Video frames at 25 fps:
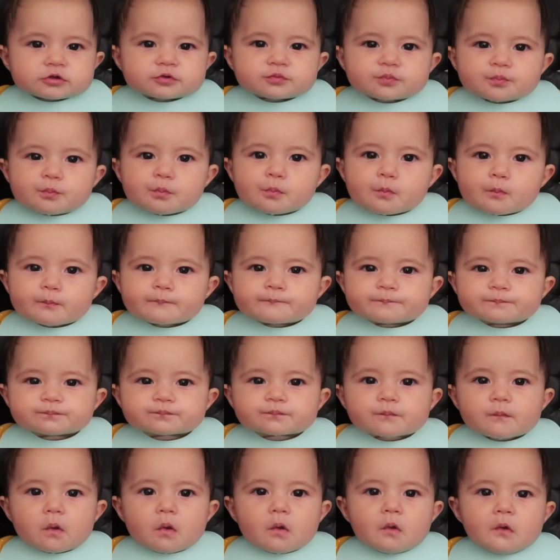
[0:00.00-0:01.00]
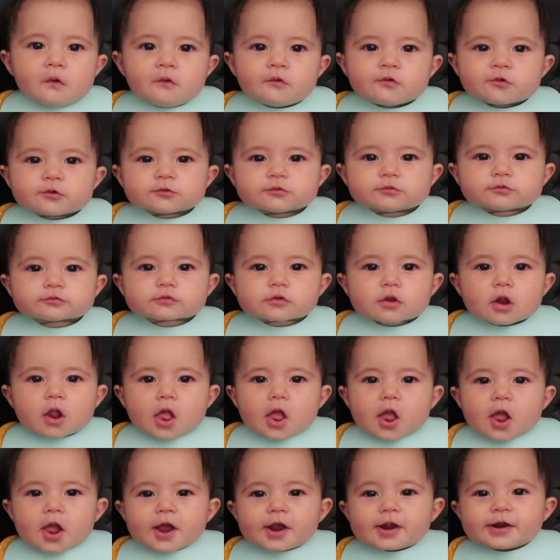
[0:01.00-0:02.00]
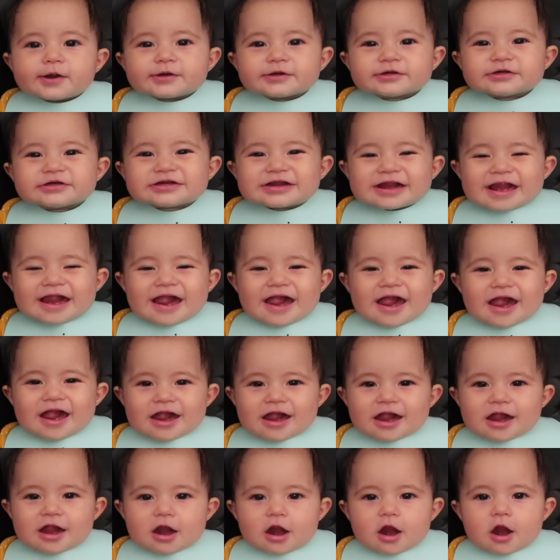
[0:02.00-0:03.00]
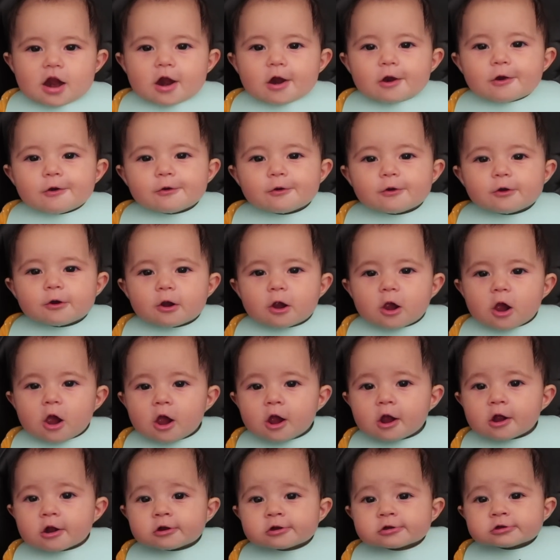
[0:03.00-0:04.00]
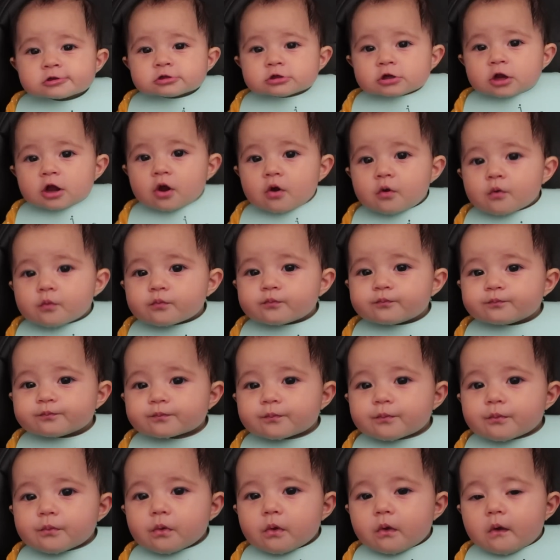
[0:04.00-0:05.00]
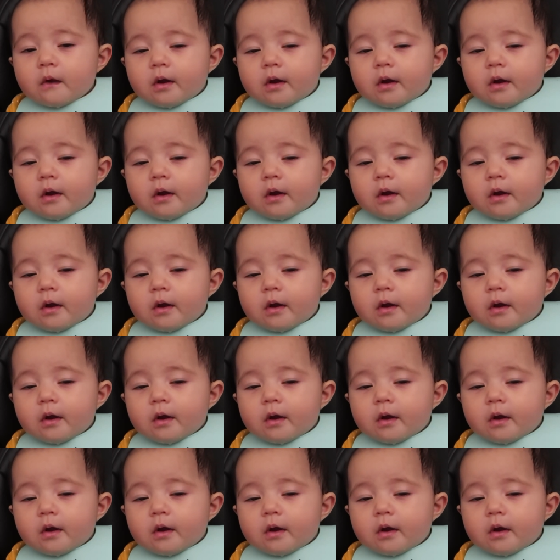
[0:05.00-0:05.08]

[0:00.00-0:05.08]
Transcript: but she loves chicken. Yeah. Yeah, tell them.